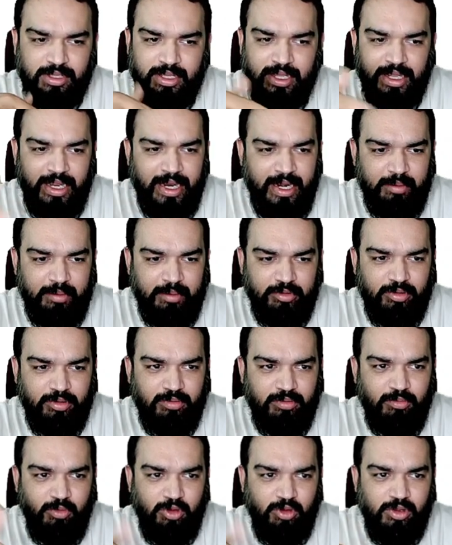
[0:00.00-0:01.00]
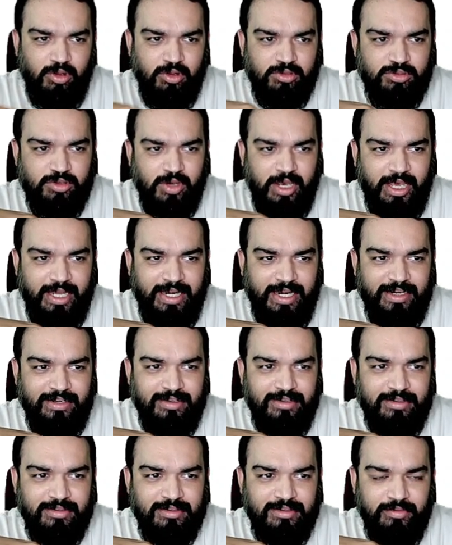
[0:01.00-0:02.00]
And you can also highlight
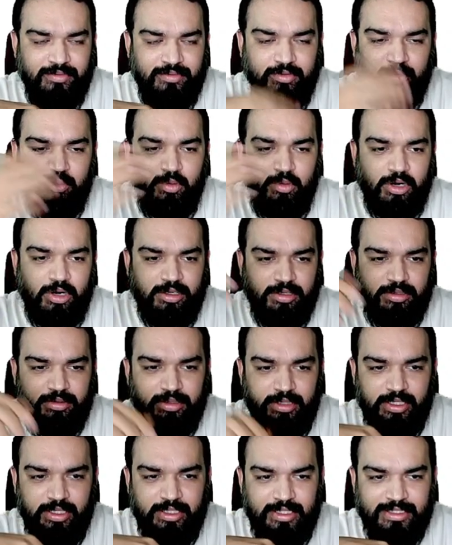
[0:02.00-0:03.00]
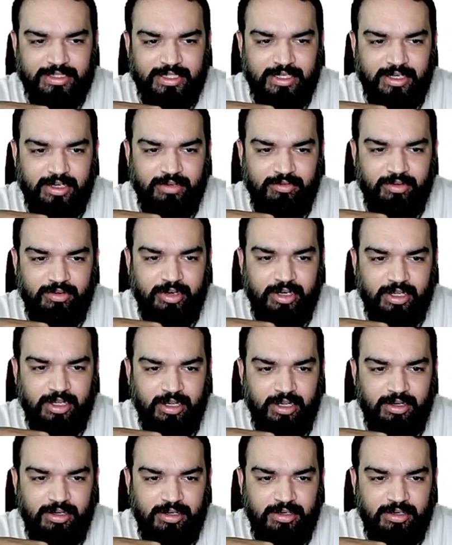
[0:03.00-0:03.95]
if you want this in a different color